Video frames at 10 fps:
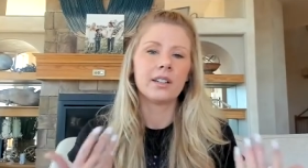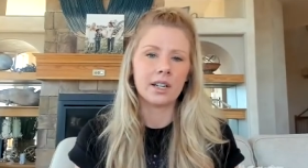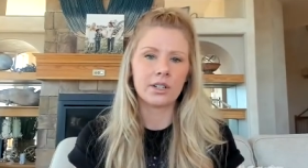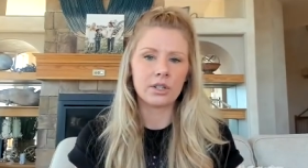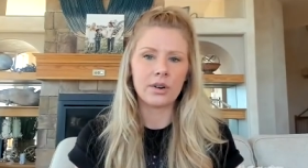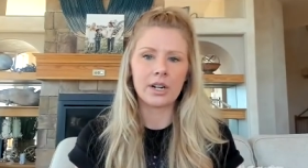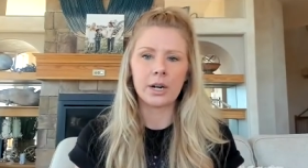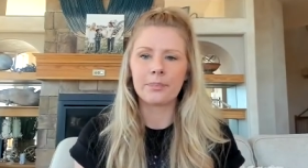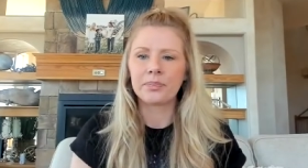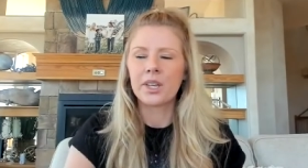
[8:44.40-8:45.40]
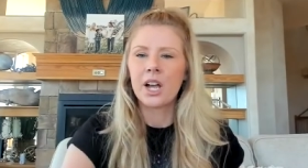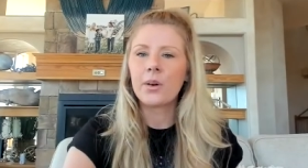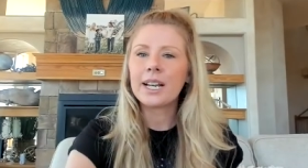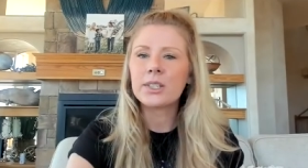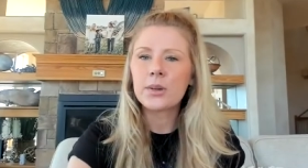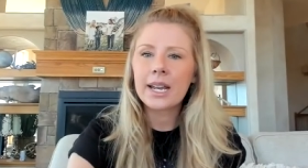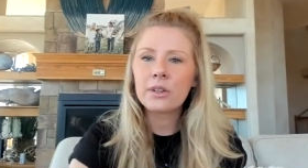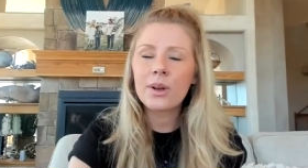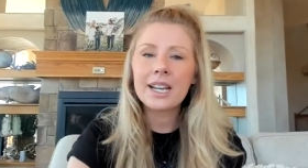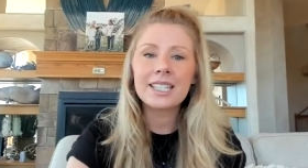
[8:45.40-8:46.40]
and surrender. Okay, so
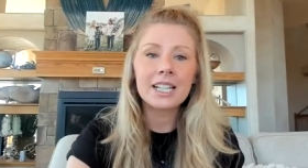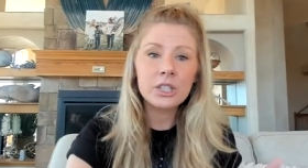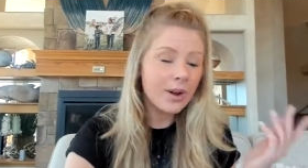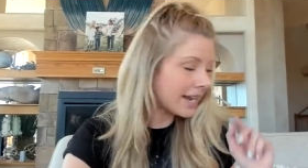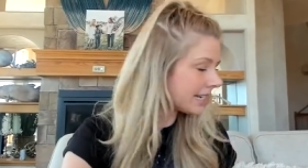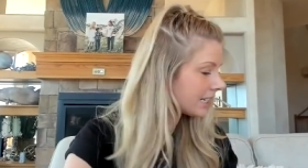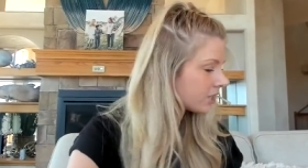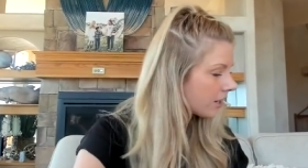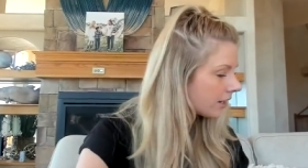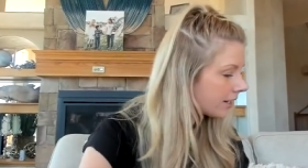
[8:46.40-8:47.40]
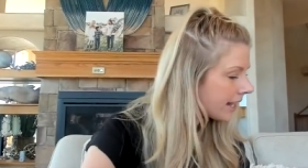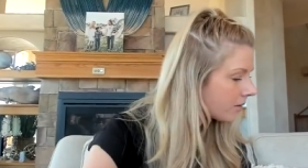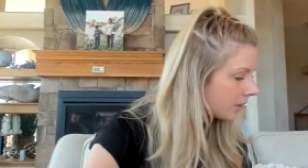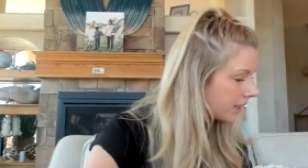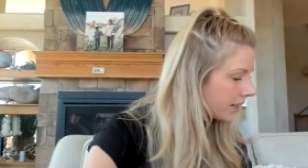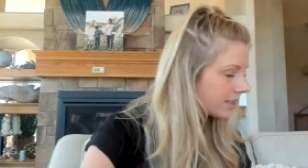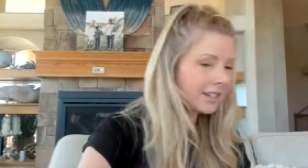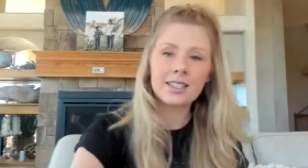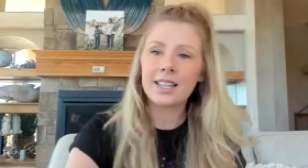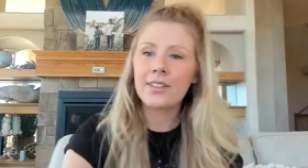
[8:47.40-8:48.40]
anyways, let's go ahead and get started now because
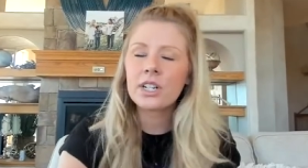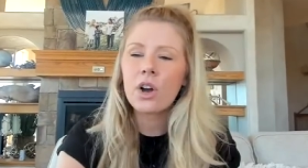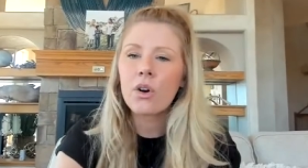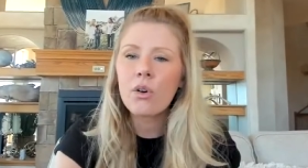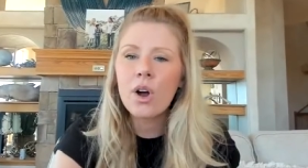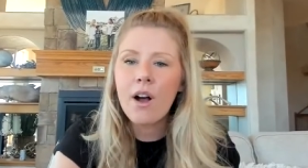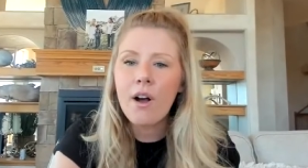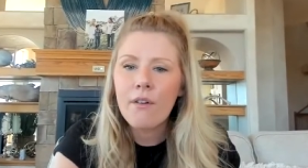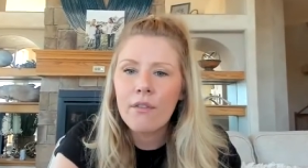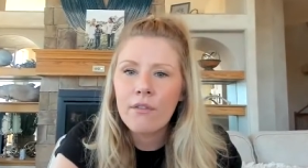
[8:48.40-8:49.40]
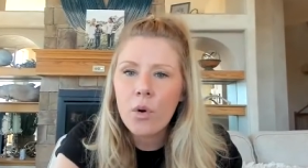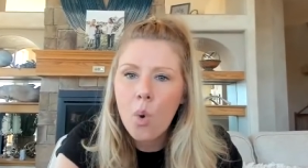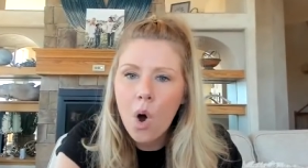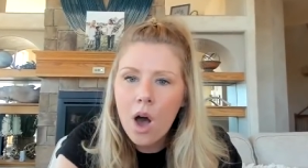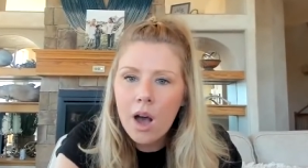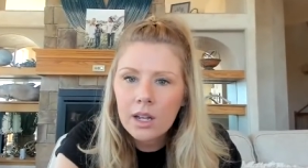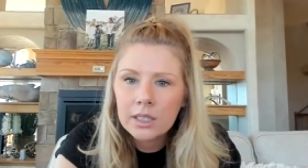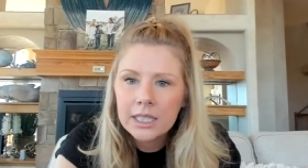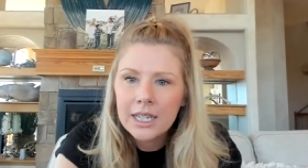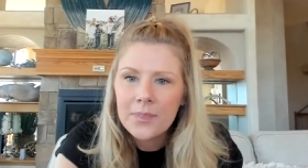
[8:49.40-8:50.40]
it is 1104
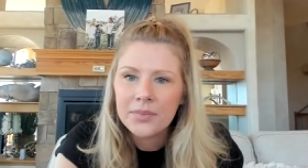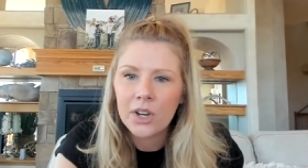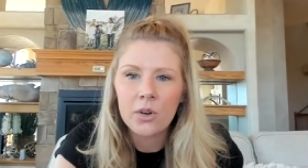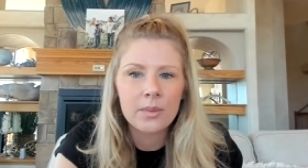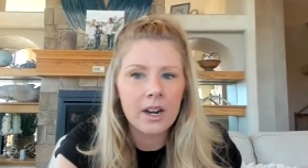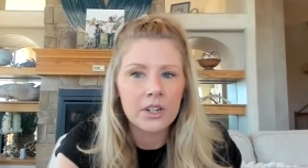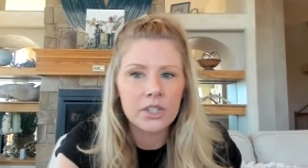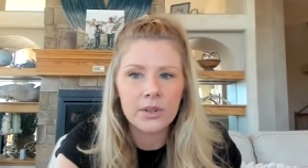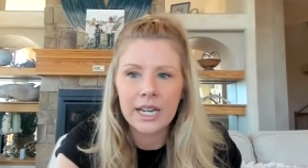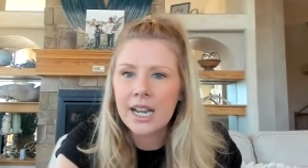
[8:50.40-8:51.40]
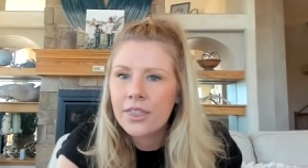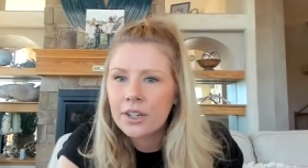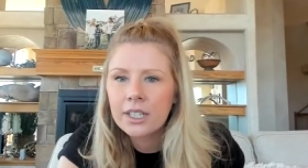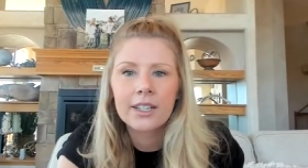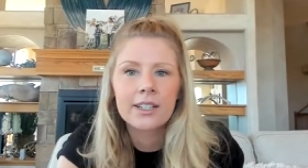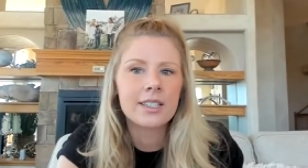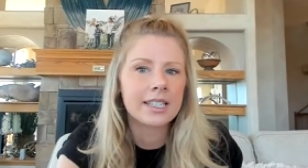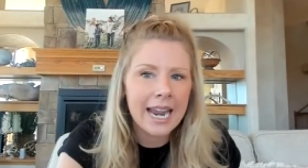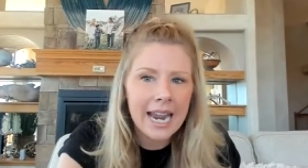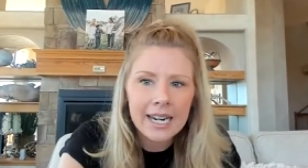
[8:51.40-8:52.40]
oh my gosh, okay, Netherlands,
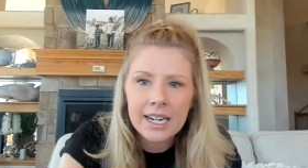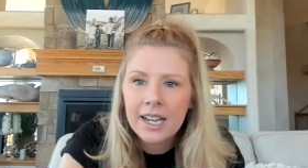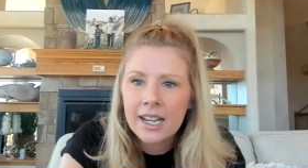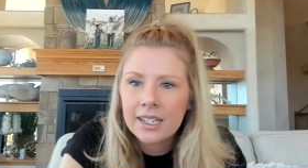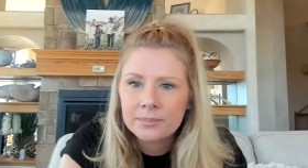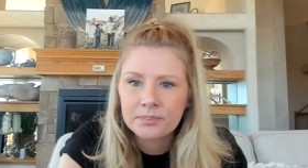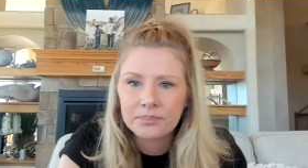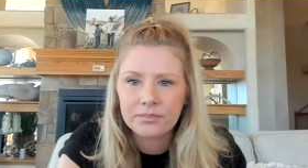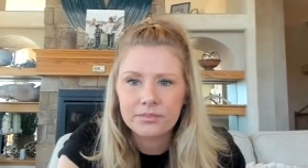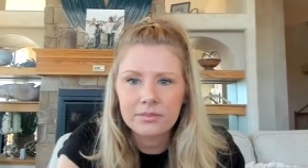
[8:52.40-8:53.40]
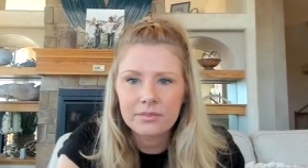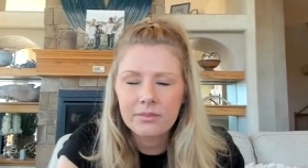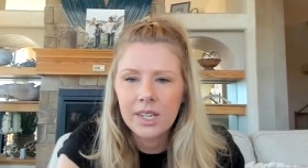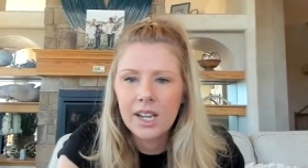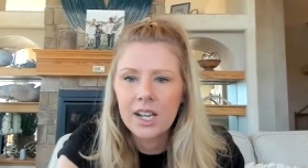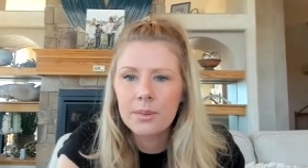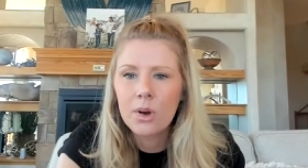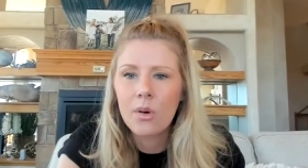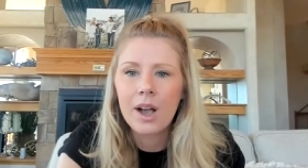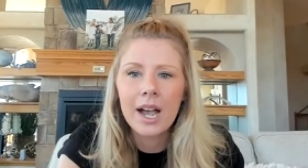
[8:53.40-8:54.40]
Canada, um,
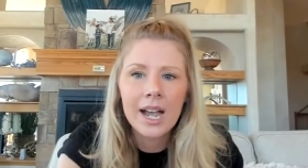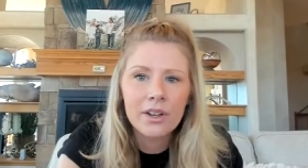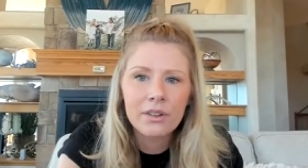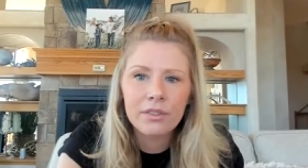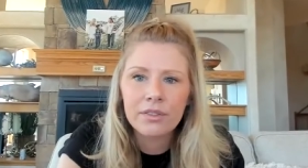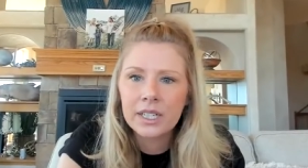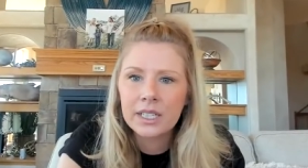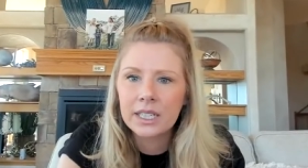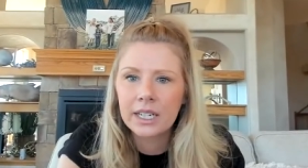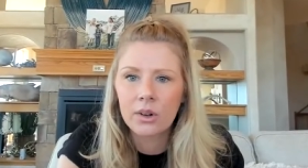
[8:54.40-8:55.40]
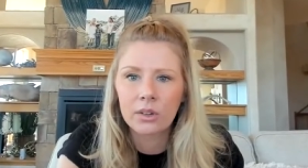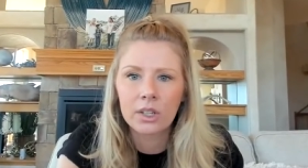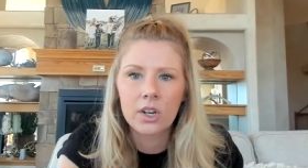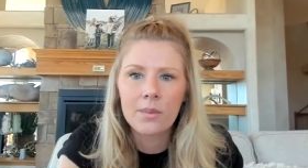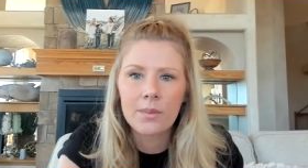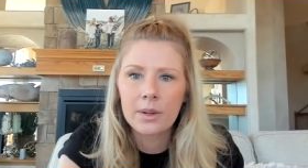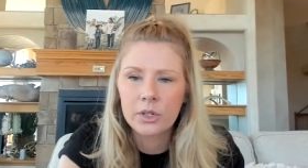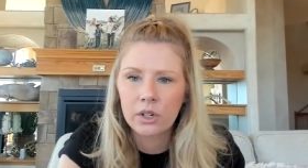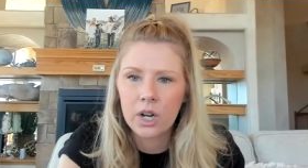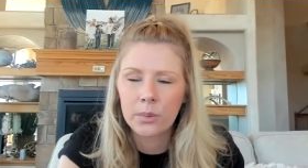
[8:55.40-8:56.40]
Ohio, Finland, Oklahoma. I'm
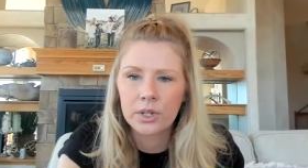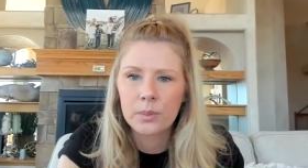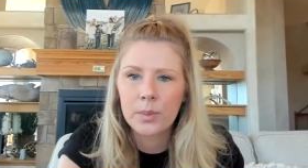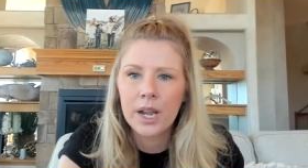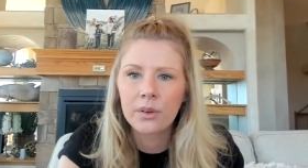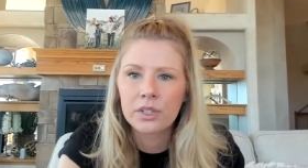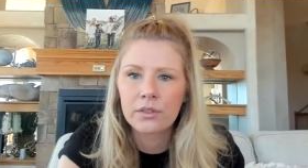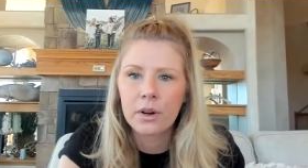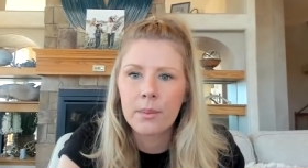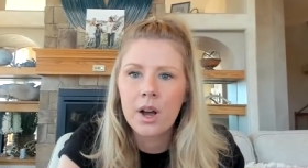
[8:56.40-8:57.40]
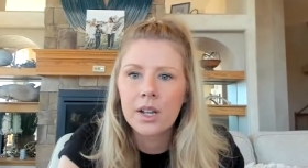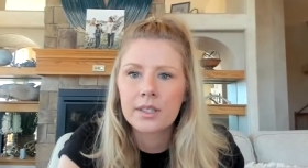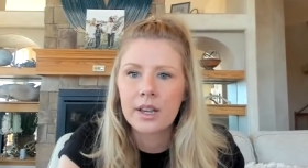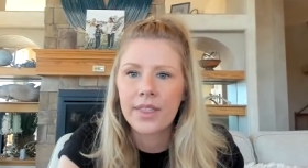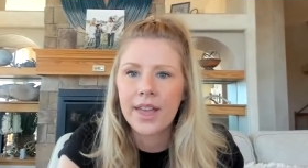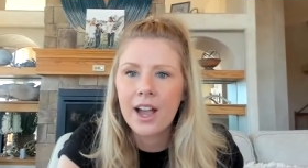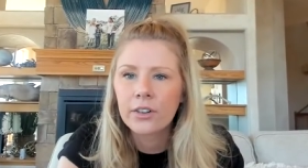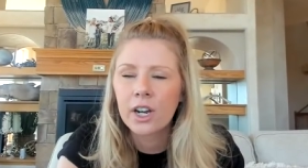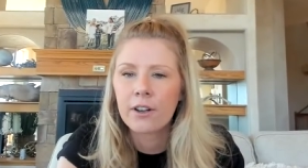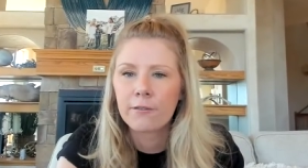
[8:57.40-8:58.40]
trying to go upwards, backwards, Vermont, South
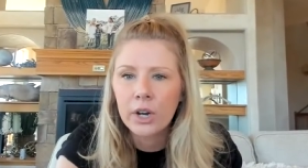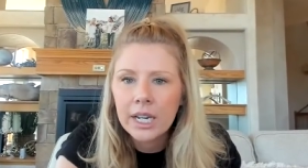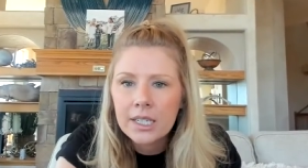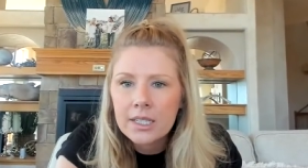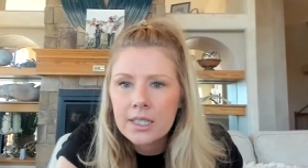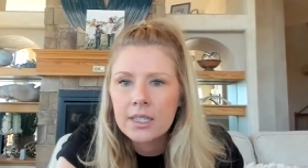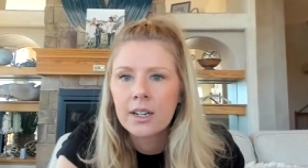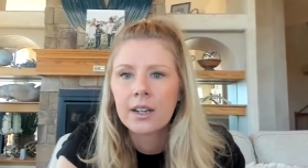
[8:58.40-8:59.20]
Africa, France.